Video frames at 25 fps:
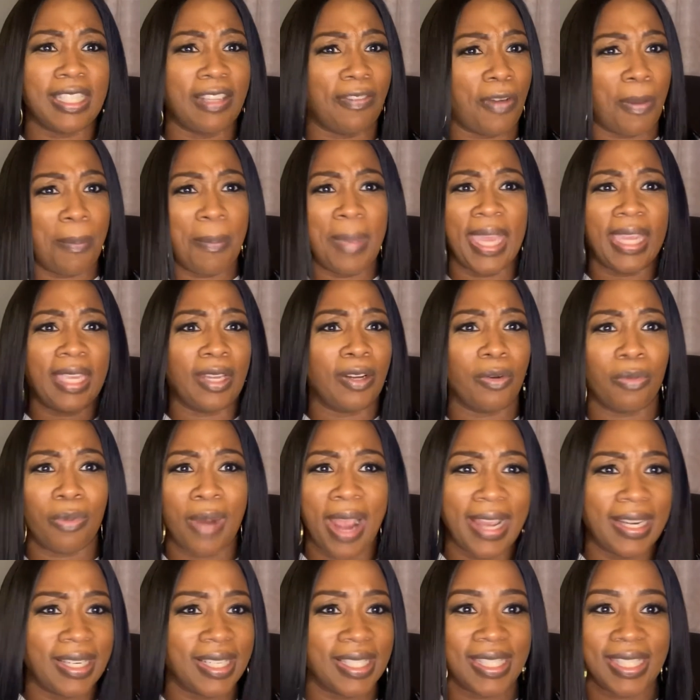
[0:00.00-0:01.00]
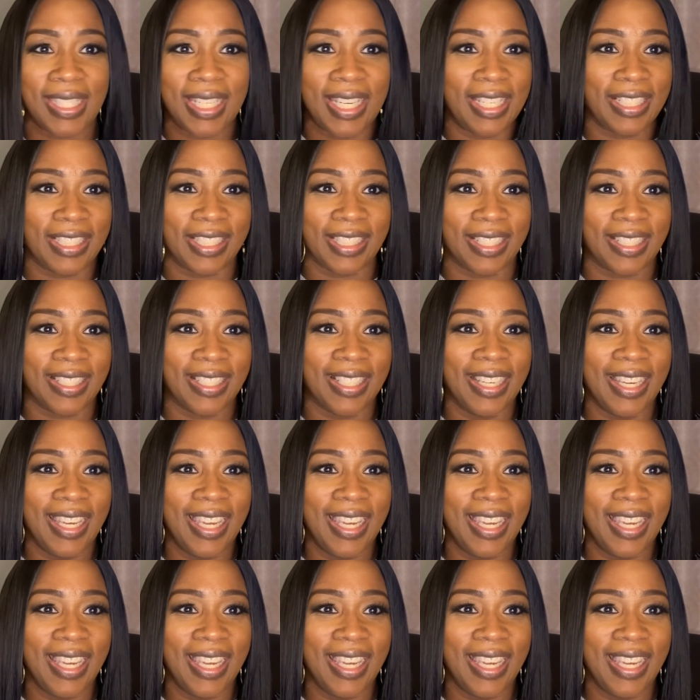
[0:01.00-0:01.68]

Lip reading: I'm making the right decision,